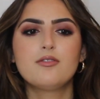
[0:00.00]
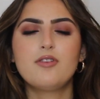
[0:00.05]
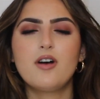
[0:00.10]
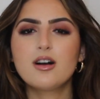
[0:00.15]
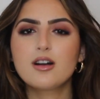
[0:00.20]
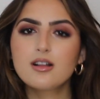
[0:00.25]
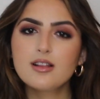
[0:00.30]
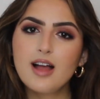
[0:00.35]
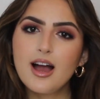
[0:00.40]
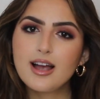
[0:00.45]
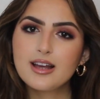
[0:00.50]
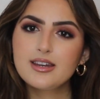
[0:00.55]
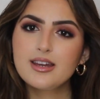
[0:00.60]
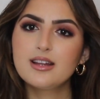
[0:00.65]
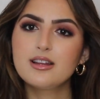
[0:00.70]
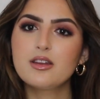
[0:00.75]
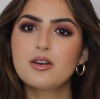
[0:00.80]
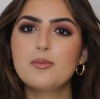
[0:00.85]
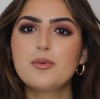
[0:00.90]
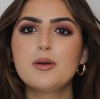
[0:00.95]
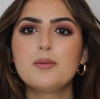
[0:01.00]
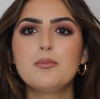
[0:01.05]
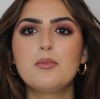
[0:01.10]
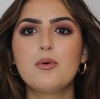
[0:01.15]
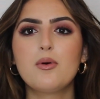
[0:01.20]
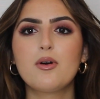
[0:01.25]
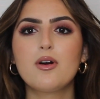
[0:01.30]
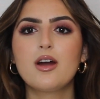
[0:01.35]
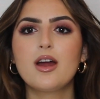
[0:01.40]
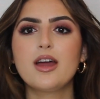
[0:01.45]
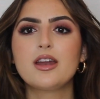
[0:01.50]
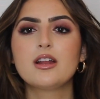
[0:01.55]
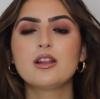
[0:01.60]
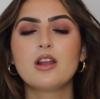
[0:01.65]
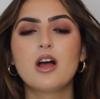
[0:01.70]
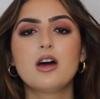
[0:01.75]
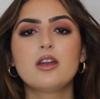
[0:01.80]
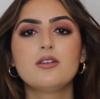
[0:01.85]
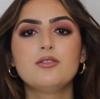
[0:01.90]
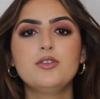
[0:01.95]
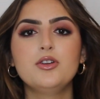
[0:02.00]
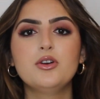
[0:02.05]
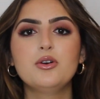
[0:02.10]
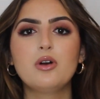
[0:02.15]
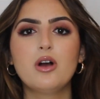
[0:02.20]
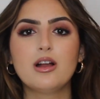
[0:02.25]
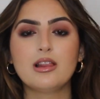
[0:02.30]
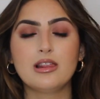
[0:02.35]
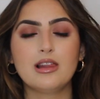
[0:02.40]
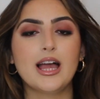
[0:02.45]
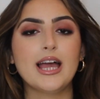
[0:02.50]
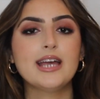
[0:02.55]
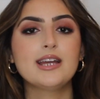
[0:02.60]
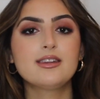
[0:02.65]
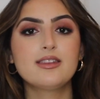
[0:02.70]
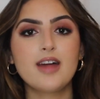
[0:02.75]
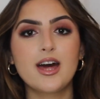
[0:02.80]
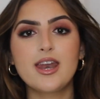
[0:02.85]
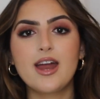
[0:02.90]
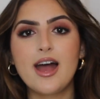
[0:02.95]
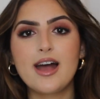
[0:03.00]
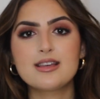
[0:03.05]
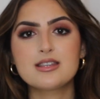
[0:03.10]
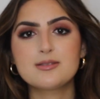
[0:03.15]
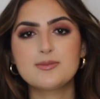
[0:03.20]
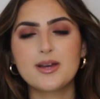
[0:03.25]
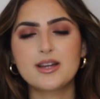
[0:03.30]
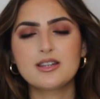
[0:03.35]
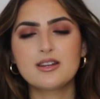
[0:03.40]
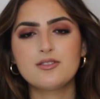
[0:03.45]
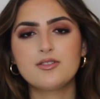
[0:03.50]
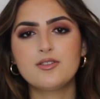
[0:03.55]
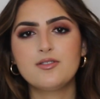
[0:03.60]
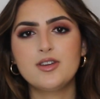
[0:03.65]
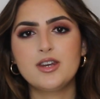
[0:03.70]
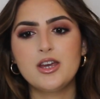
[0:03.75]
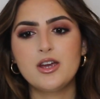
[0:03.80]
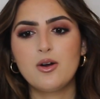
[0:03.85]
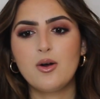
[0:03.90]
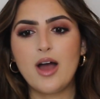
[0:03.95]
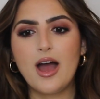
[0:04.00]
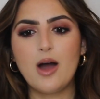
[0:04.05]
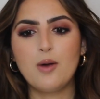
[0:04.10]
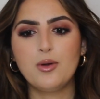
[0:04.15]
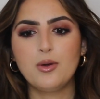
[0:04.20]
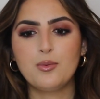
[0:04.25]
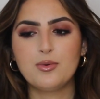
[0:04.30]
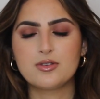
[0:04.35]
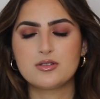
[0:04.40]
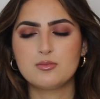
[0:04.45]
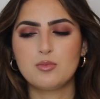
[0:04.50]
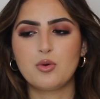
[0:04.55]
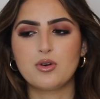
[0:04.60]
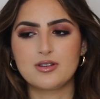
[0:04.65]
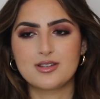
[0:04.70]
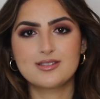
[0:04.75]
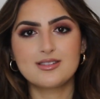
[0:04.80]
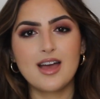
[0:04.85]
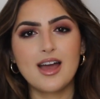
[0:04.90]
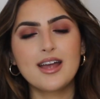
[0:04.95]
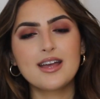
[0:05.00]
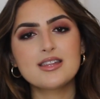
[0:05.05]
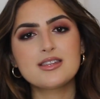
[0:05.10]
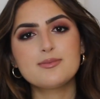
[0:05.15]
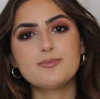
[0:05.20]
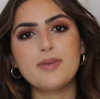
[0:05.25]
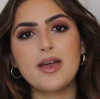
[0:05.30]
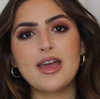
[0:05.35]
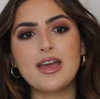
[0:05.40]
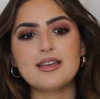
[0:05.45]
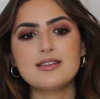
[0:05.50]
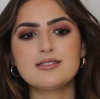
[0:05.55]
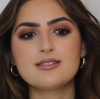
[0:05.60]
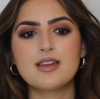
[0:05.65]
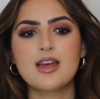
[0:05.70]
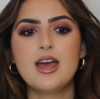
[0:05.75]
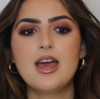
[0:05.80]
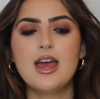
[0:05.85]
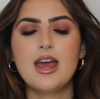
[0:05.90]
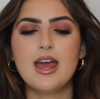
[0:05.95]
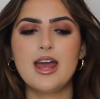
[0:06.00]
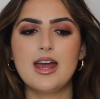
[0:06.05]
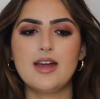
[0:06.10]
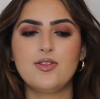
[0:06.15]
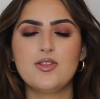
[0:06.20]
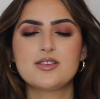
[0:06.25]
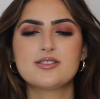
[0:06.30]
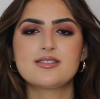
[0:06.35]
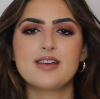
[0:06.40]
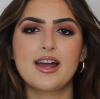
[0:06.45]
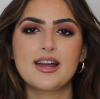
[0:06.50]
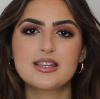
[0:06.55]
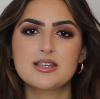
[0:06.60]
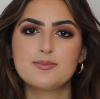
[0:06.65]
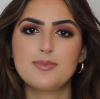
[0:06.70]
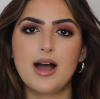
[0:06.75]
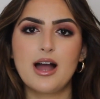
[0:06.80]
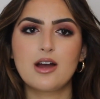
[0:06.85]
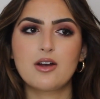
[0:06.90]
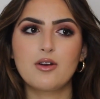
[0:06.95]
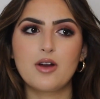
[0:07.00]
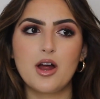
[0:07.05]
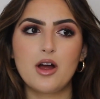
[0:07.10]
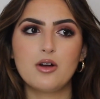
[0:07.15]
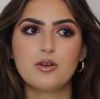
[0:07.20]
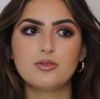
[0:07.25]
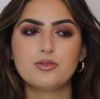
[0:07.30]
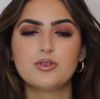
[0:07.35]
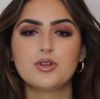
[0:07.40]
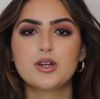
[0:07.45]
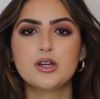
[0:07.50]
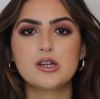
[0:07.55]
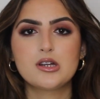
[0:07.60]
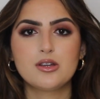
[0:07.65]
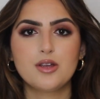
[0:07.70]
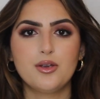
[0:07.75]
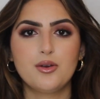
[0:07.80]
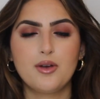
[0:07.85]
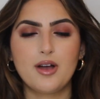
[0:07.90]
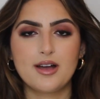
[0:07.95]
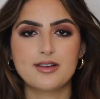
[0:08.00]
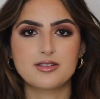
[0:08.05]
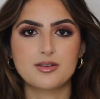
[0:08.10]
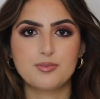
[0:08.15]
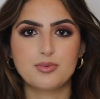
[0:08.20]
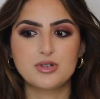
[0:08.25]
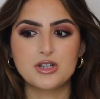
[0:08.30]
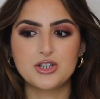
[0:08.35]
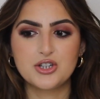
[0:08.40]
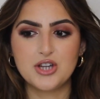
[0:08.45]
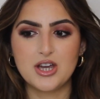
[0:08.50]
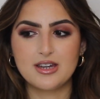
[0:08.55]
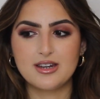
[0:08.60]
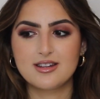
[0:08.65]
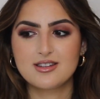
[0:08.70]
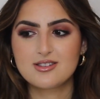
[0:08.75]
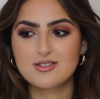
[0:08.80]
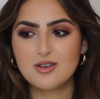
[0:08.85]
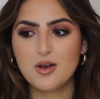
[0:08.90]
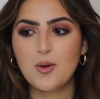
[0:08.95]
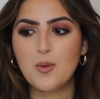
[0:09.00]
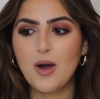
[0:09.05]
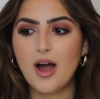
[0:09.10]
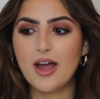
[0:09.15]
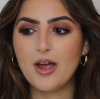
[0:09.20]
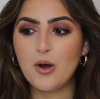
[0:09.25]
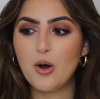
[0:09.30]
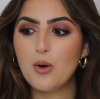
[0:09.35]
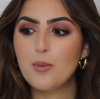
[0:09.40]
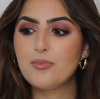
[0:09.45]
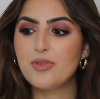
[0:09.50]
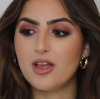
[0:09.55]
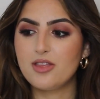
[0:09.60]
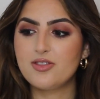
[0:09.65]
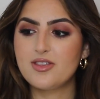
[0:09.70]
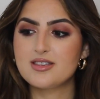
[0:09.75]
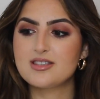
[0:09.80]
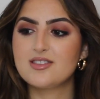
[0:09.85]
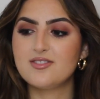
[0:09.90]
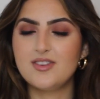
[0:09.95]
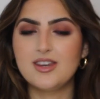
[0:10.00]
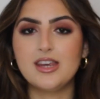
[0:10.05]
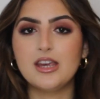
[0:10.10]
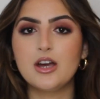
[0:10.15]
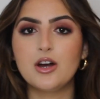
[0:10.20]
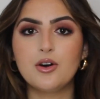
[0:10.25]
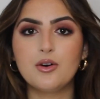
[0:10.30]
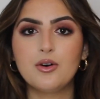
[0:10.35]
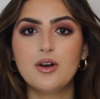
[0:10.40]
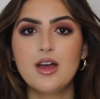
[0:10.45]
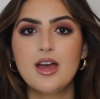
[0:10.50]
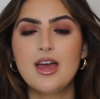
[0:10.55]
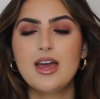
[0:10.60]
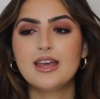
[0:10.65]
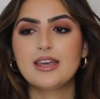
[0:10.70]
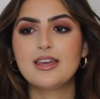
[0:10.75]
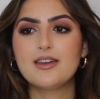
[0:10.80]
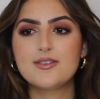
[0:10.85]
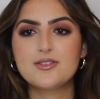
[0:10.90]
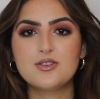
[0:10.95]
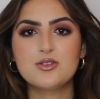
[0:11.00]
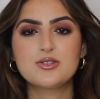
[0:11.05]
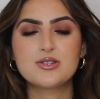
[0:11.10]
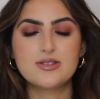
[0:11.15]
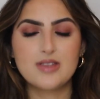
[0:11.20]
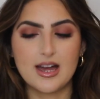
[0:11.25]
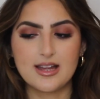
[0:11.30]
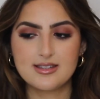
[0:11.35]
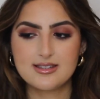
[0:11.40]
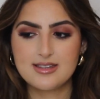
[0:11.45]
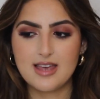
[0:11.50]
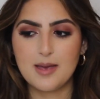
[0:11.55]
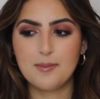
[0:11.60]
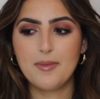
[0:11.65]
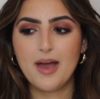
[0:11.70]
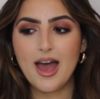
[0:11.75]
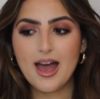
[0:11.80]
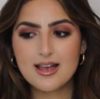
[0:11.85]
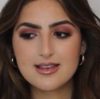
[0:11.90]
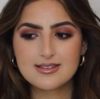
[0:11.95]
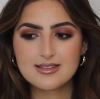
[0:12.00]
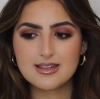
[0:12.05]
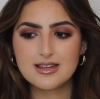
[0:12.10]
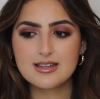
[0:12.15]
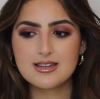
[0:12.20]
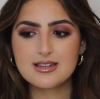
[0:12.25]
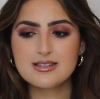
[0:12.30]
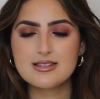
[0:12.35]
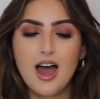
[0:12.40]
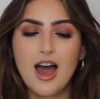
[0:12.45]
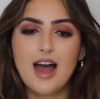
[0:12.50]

fungal acne a little bit more, and a lot of you liked that aspect of the video, how it was more science-based and the science background you guys appreciated. So I hope that this video gives you that same essence.